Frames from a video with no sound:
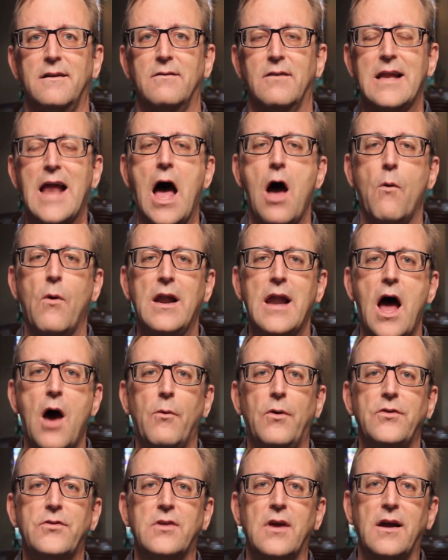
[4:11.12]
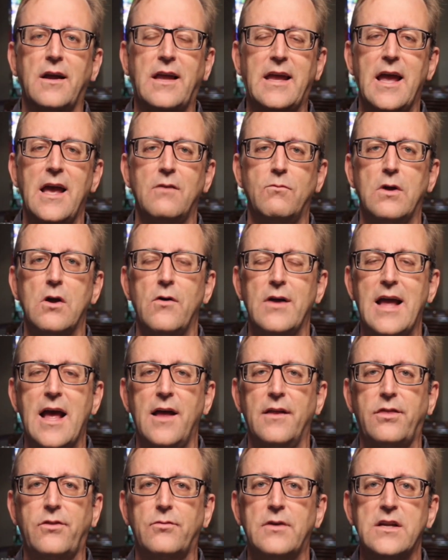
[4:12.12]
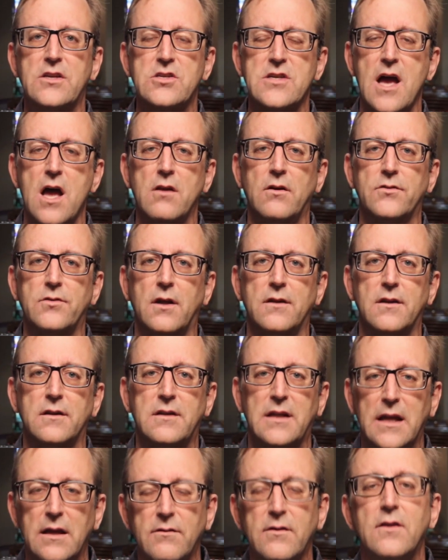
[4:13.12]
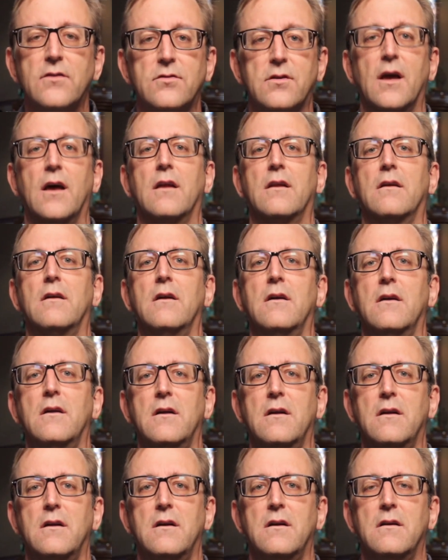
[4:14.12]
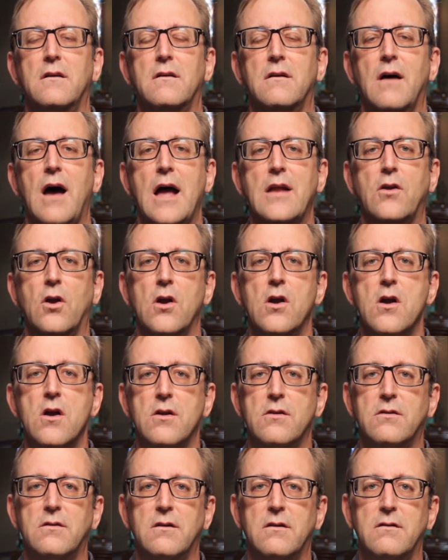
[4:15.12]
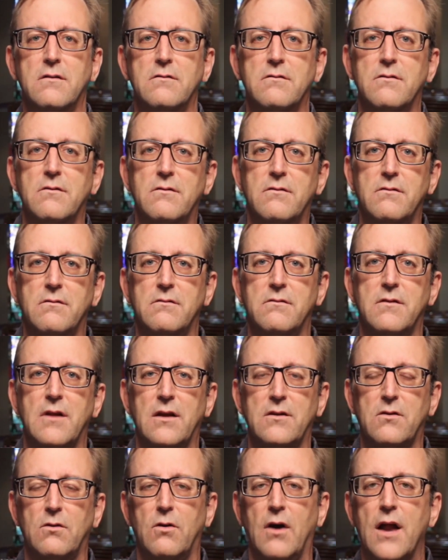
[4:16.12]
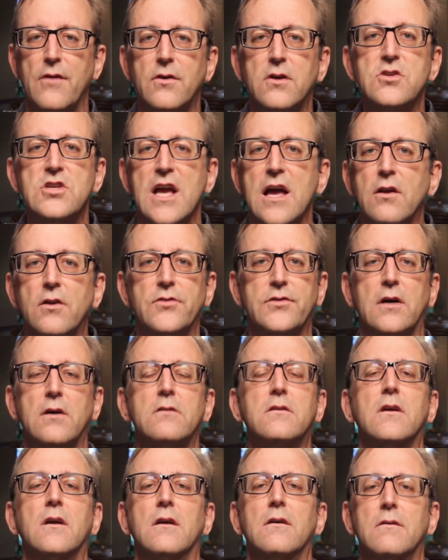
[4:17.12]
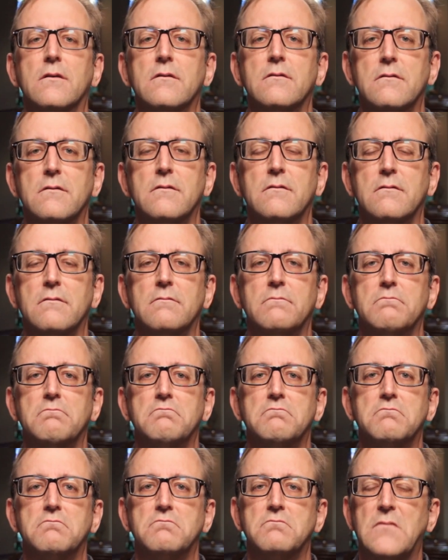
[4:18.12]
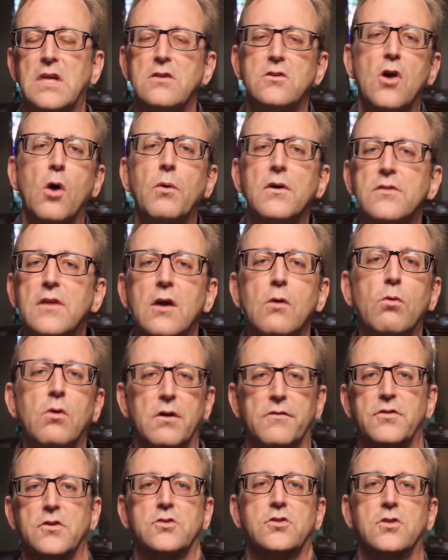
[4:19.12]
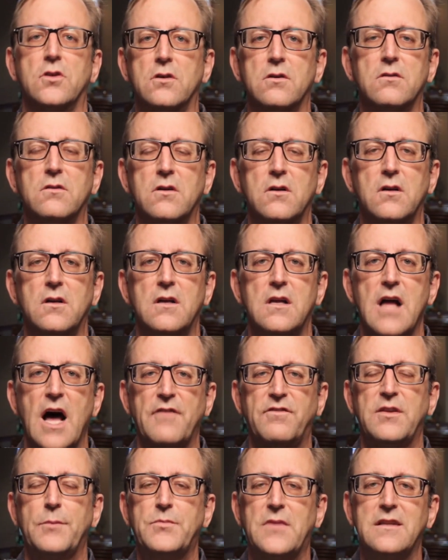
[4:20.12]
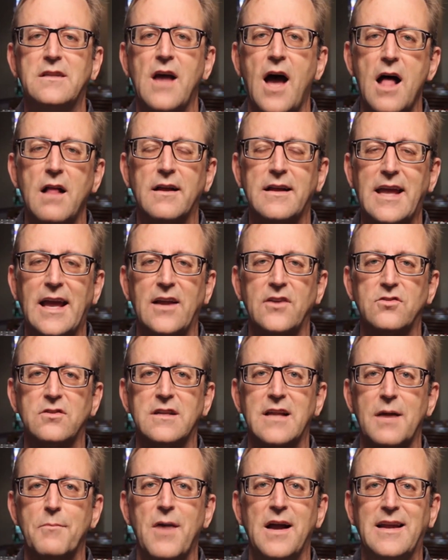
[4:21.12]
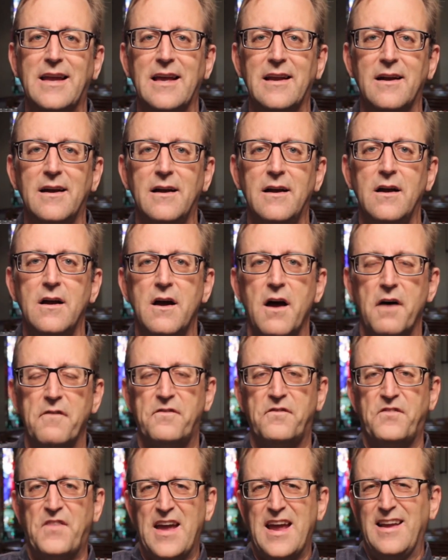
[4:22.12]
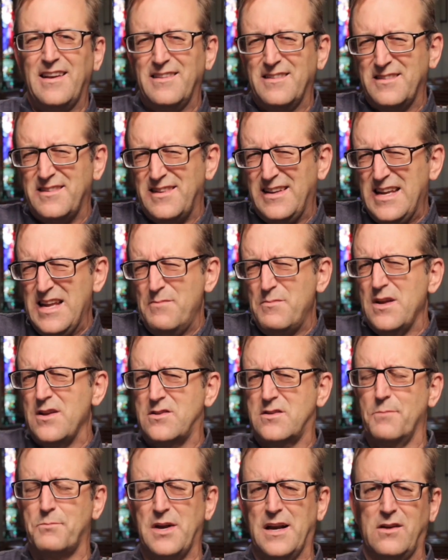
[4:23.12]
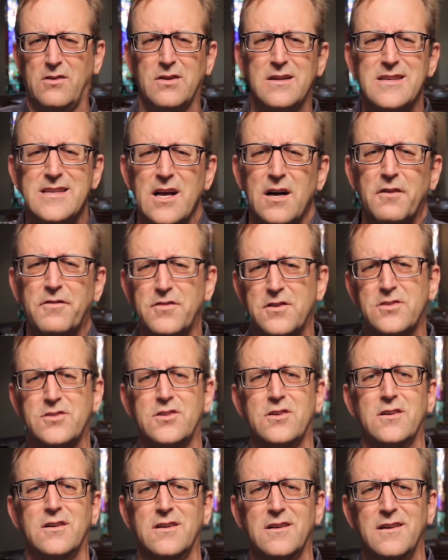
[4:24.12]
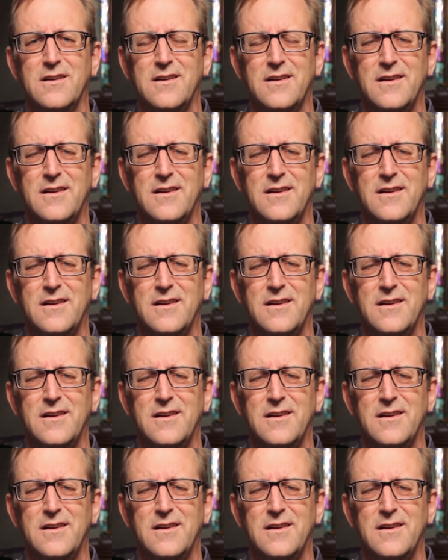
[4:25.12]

When I, when I was a kid, we only had three channels on the T V set. I'd heard that there were other channels out there. Didn't know what they were for sure. I'd flip the dial occasionally, and I might get a, a faint image, but I couldn't tell for sure.